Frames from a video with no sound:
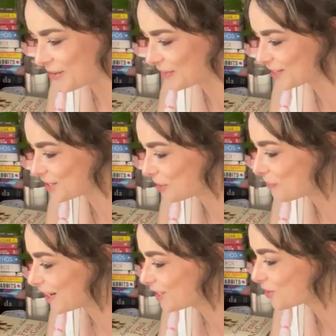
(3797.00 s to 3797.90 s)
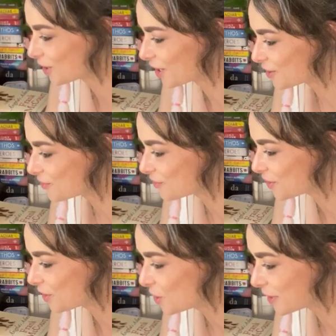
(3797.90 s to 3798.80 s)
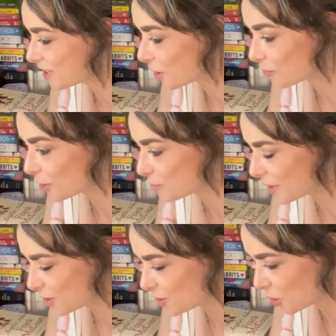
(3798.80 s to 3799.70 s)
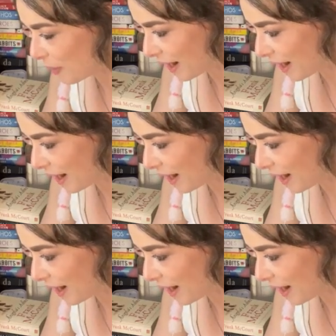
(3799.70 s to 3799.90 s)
It's the compelling story of U.S. Air Force Major Joe